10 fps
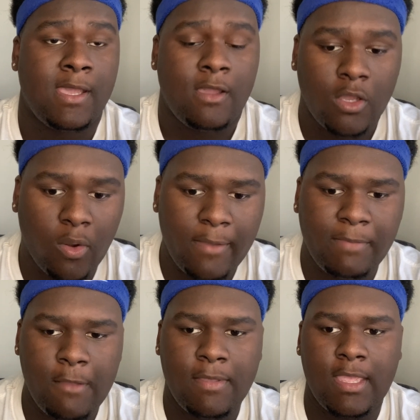Going
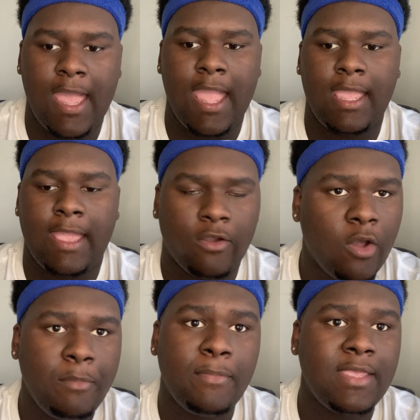BPA, and
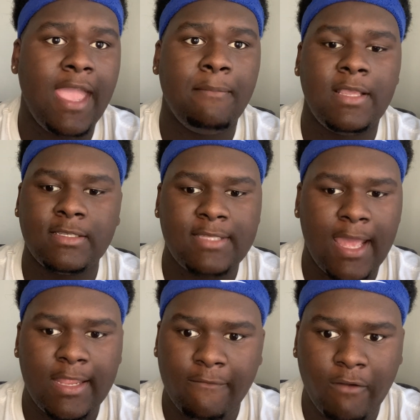going BPA means
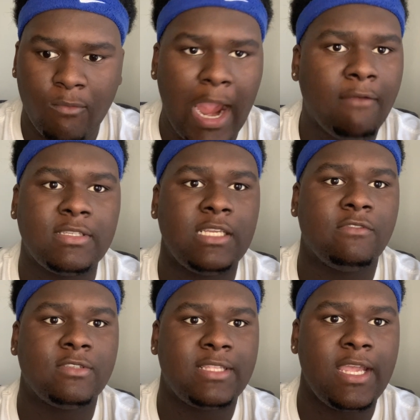that if a wide receiver
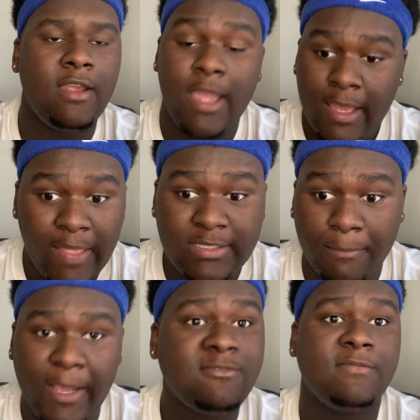is there, that's the
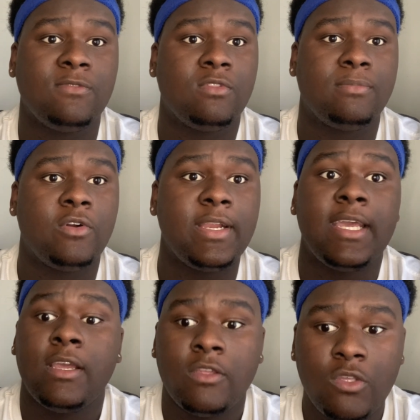best wide receiver on the board,
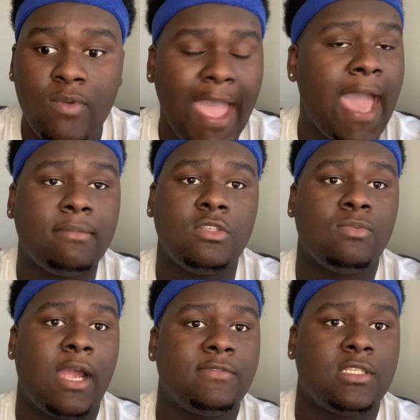you add them to the
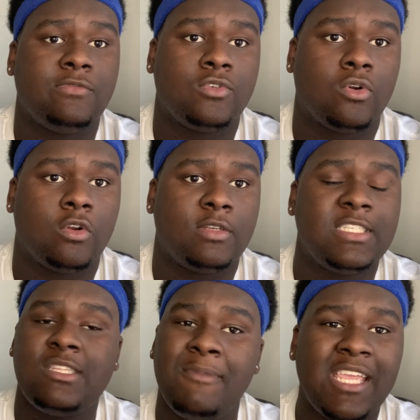wide receiving core,
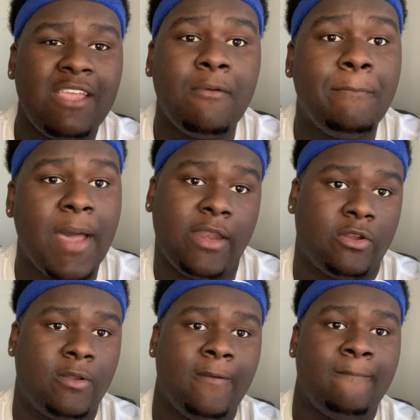just to make it even better.
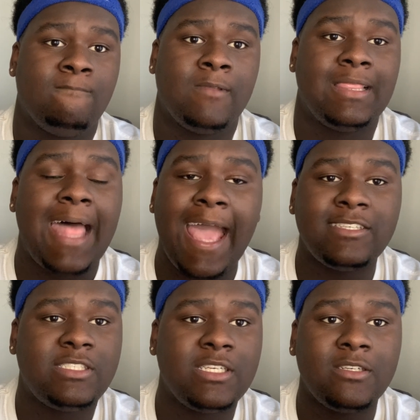
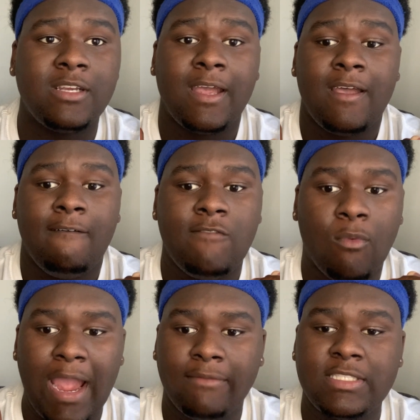Last year, the
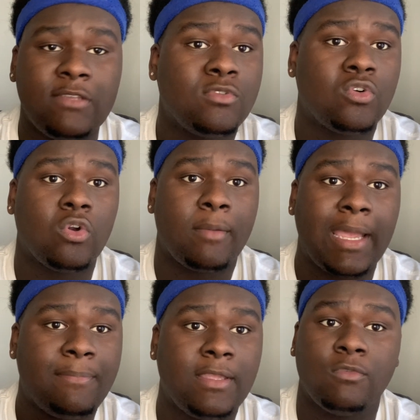wide receiving core, in my
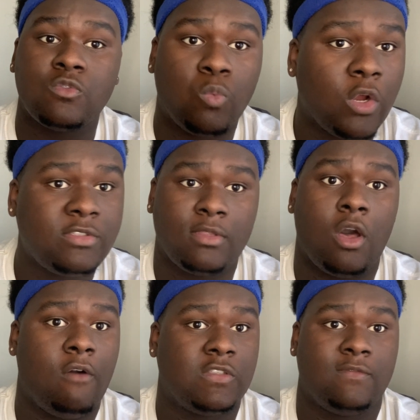opinion, was worse than the
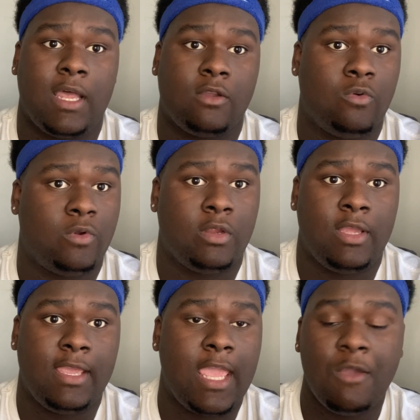offensive line core.
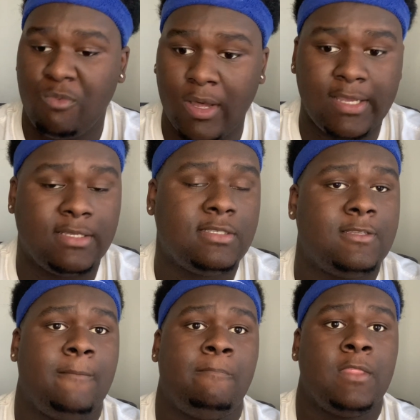It was.
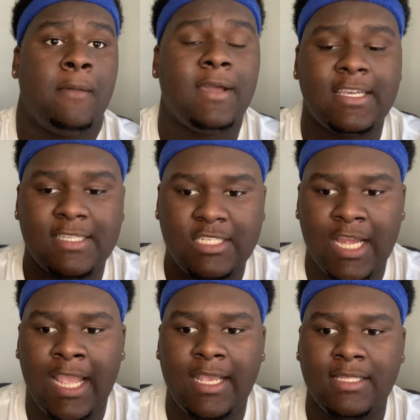Because the
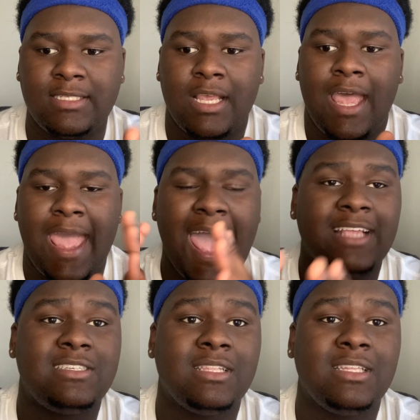Giants
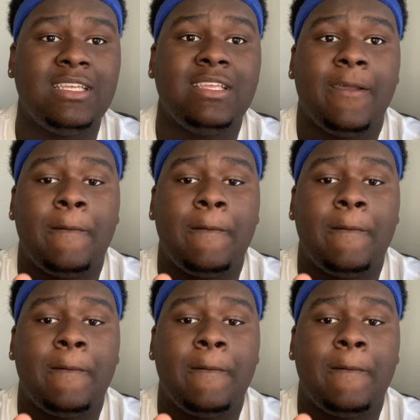actually